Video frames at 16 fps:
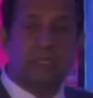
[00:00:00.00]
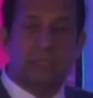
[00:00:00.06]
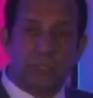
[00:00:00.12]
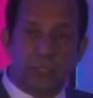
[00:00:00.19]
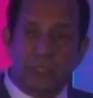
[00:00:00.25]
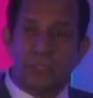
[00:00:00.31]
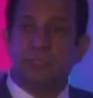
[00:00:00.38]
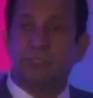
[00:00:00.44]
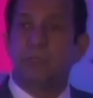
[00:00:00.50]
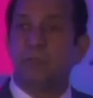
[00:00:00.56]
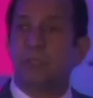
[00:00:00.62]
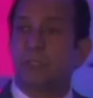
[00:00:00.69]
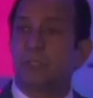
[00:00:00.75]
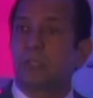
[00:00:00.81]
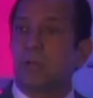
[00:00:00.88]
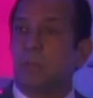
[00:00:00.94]
the GST which
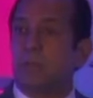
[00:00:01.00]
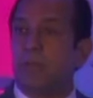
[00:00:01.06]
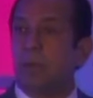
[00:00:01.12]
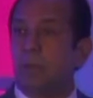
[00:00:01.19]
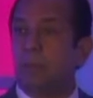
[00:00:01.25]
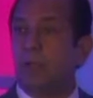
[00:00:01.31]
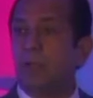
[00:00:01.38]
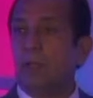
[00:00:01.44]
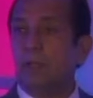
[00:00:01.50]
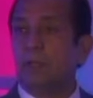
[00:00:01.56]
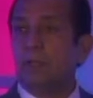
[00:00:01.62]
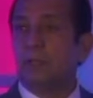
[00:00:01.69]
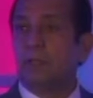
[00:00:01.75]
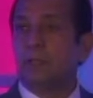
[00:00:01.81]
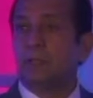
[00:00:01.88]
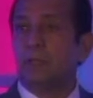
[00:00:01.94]
is coming up,
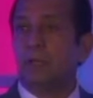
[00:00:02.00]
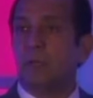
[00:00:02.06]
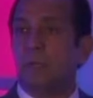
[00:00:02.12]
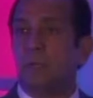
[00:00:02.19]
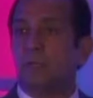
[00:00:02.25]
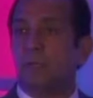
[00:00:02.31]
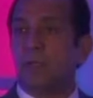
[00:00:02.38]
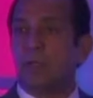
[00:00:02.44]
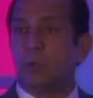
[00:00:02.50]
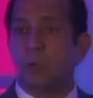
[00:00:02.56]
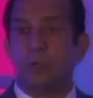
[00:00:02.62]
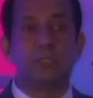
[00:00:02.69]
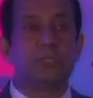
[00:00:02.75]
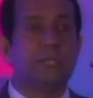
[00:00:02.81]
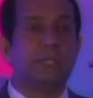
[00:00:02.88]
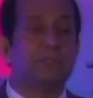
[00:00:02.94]
the
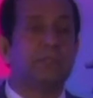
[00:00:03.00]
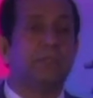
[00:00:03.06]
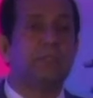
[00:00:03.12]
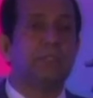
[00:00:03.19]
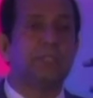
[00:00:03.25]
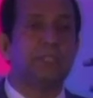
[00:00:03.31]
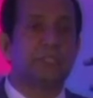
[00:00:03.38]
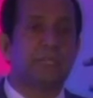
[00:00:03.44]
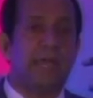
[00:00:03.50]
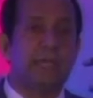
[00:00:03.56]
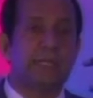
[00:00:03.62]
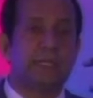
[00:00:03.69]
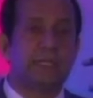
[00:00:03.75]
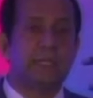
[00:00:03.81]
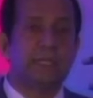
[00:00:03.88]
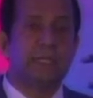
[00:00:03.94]
goods and services
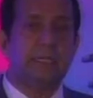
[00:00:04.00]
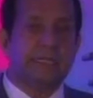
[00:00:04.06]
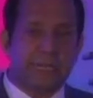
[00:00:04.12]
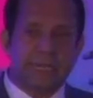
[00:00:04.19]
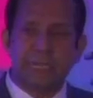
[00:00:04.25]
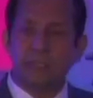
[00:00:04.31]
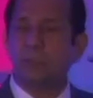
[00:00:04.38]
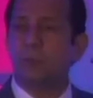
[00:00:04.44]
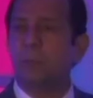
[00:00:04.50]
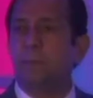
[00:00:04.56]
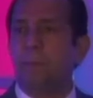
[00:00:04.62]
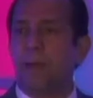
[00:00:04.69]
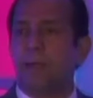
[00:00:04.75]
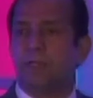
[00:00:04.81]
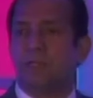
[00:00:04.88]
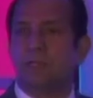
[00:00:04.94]
tax. That has to be
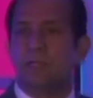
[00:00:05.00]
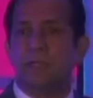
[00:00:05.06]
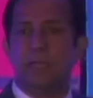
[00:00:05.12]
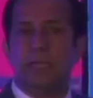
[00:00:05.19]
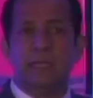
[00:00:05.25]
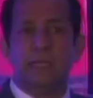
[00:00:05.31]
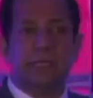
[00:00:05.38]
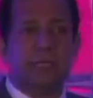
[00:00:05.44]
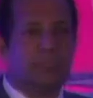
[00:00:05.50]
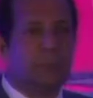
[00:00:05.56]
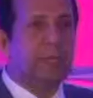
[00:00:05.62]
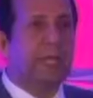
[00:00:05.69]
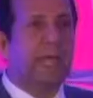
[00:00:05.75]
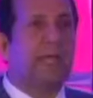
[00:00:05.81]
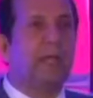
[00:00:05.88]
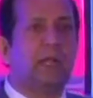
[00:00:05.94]
passed. It's
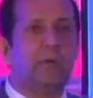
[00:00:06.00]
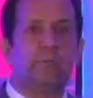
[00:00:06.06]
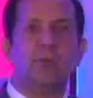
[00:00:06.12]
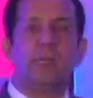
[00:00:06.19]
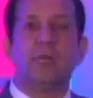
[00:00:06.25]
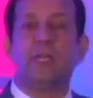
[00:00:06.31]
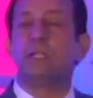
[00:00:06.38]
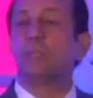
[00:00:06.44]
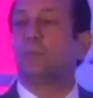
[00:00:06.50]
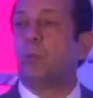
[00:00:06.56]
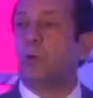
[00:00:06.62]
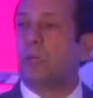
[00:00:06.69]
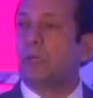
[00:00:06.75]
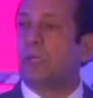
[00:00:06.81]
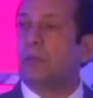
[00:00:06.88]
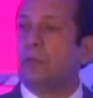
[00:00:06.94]
held up for various
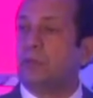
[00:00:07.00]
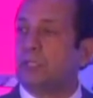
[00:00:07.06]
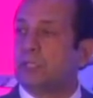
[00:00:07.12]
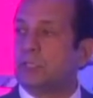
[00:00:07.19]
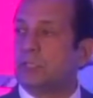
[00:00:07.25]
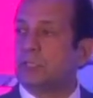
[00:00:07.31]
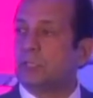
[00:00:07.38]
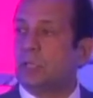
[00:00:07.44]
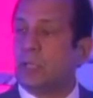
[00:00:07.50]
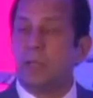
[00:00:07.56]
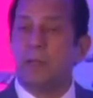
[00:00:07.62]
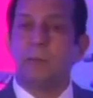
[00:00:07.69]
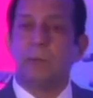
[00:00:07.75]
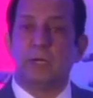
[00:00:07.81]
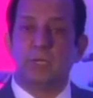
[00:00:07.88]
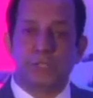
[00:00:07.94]
political reasons,
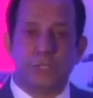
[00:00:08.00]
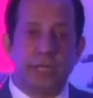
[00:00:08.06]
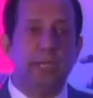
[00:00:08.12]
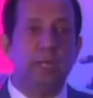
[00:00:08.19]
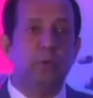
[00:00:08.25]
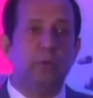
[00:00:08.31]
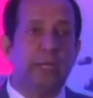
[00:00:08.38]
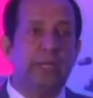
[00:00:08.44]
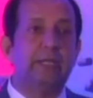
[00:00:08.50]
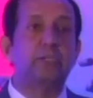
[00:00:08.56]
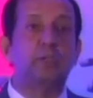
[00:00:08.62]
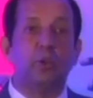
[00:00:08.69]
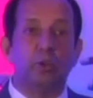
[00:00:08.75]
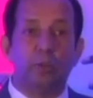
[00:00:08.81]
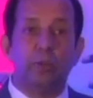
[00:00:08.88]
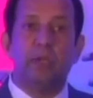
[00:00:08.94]
but genuinely it is
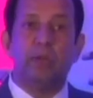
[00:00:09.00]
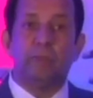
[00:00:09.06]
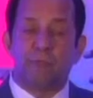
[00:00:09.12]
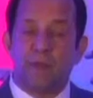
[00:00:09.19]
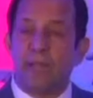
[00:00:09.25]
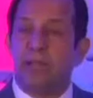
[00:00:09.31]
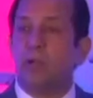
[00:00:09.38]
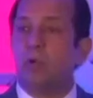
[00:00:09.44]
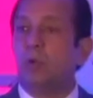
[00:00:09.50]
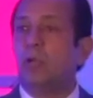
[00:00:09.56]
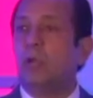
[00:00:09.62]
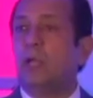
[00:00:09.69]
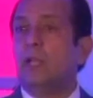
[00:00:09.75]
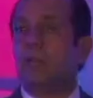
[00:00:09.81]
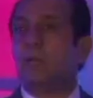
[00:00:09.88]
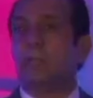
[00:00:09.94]
going to be a very good
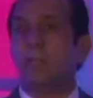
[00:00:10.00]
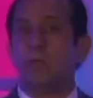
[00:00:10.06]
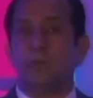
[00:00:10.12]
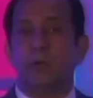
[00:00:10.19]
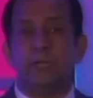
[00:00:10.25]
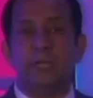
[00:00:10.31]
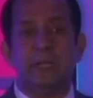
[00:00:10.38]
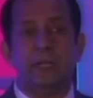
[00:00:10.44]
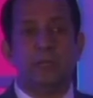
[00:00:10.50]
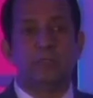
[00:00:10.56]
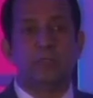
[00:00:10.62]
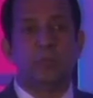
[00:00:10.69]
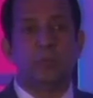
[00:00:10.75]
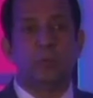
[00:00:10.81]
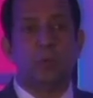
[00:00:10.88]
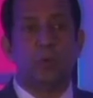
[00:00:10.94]
thing for the
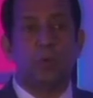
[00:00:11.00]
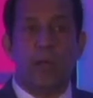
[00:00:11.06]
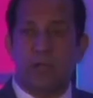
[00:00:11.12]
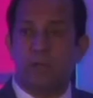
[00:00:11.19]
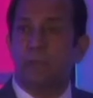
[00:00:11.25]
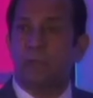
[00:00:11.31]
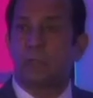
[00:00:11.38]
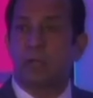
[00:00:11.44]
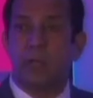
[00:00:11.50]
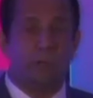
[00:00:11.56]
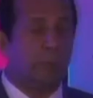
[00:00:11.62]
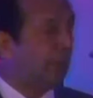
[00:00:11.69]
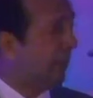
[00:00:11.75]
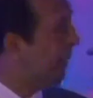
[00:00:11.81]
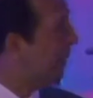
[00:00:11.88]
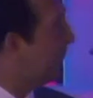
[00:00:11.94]
industry to grow and for the government.